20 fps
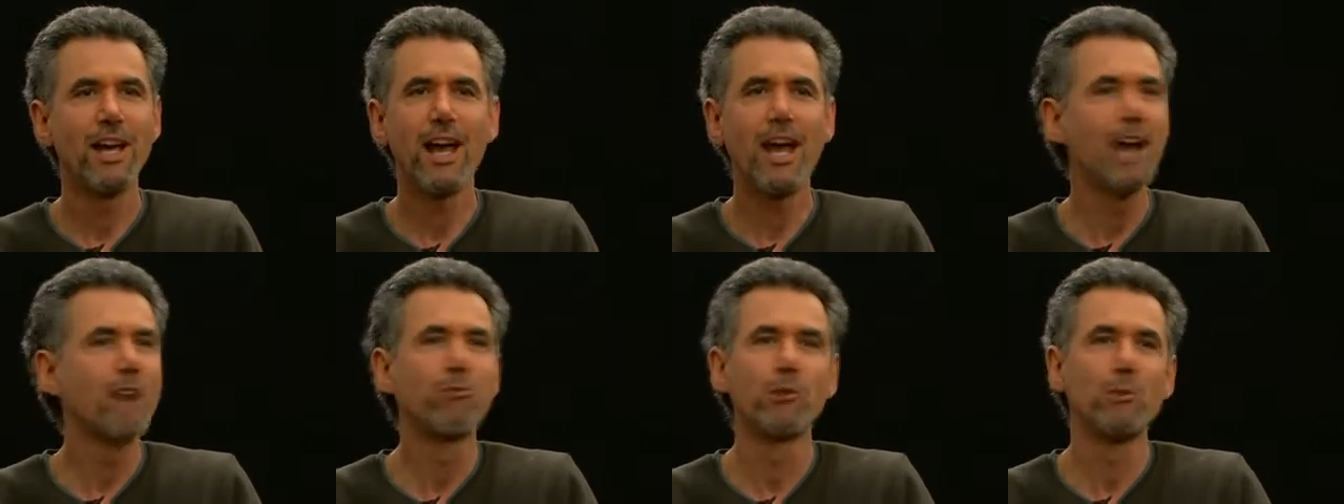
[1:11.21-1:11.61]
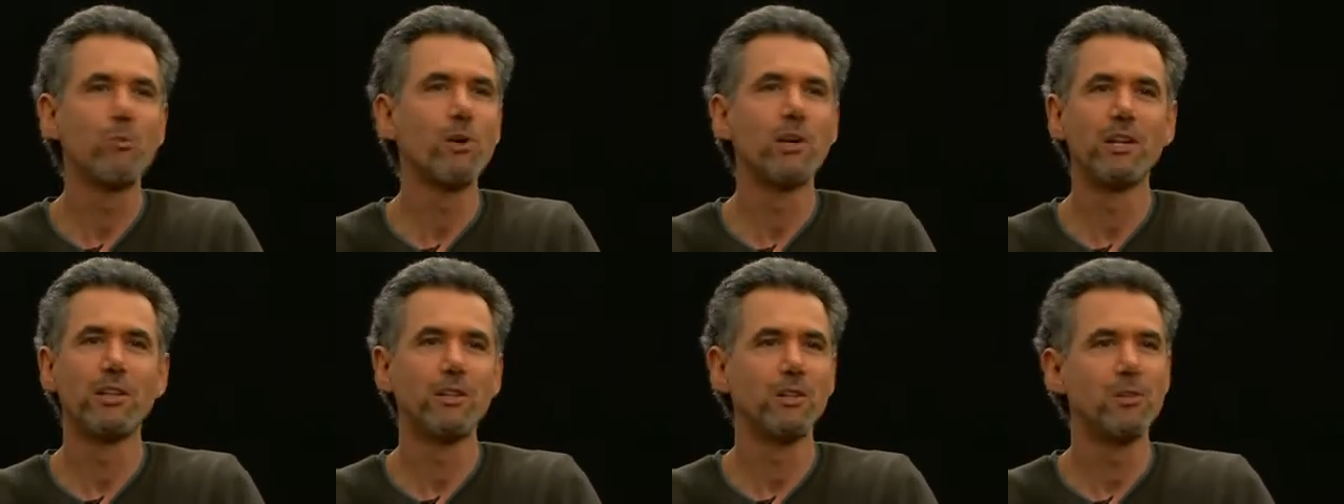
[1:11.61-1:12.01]

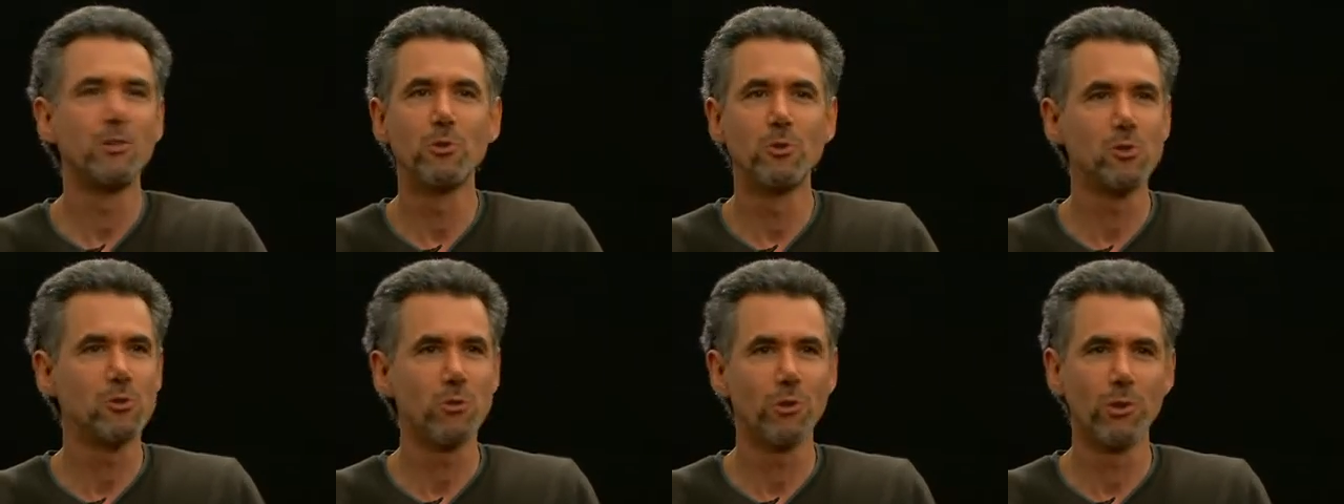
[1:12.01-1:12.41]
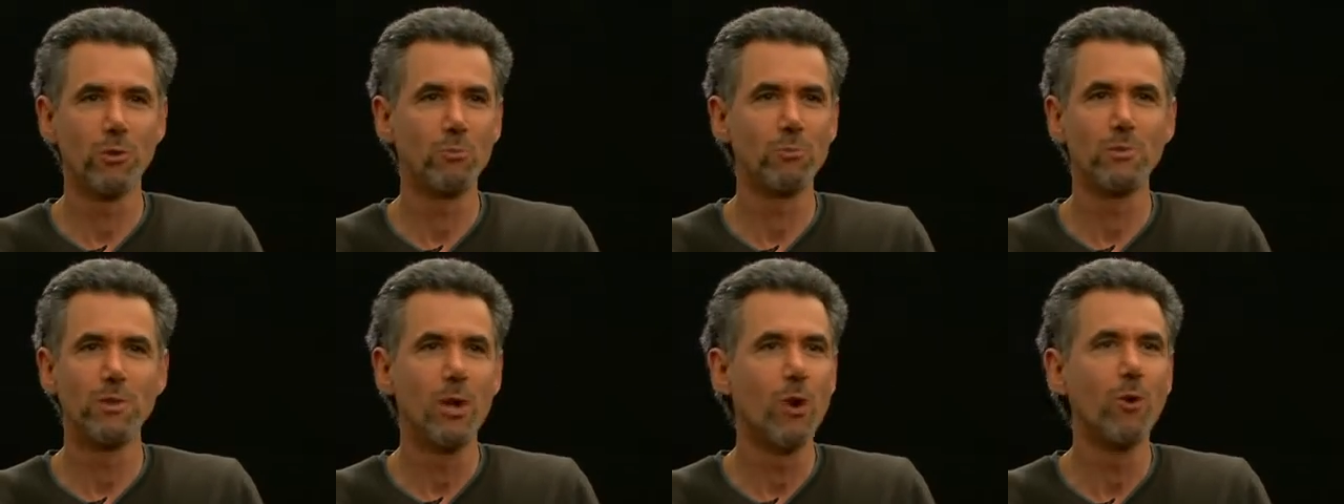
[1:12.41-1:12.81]
everyone in the
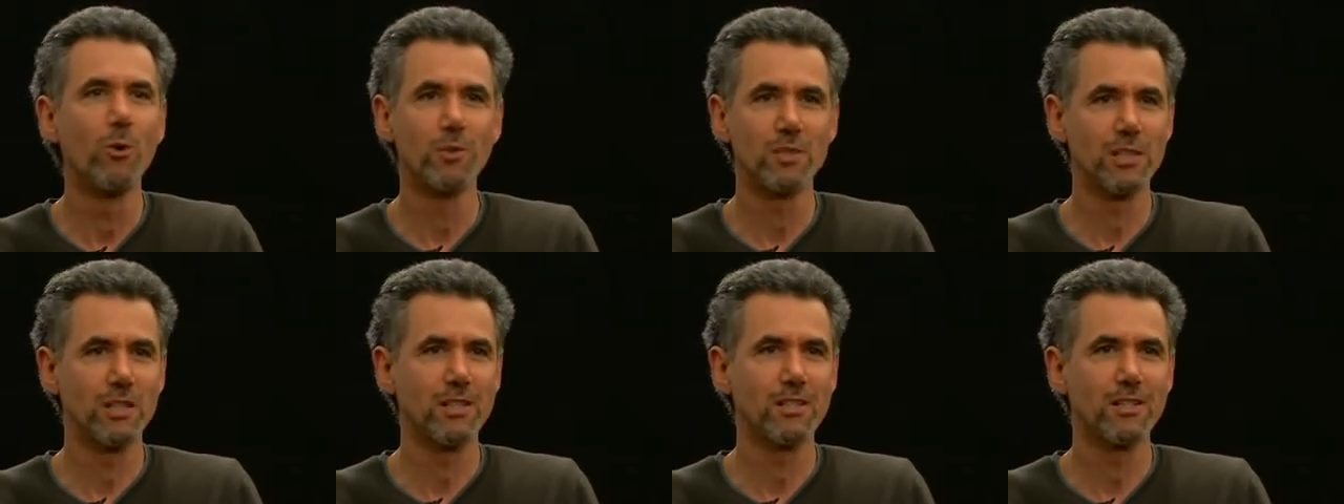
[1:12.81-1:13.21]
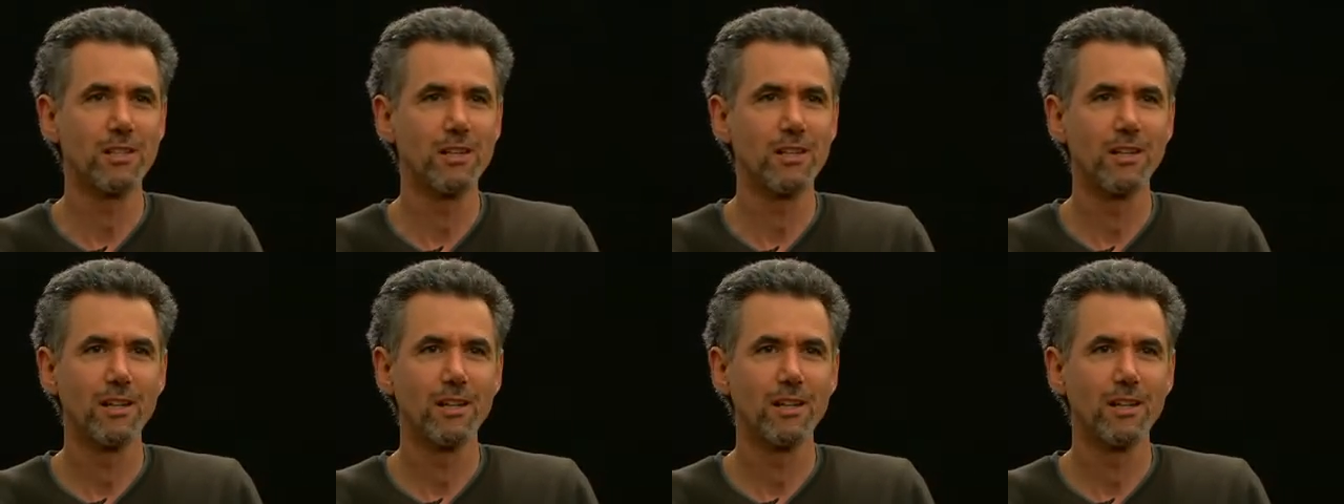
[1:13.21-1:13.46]
newsroom knows it.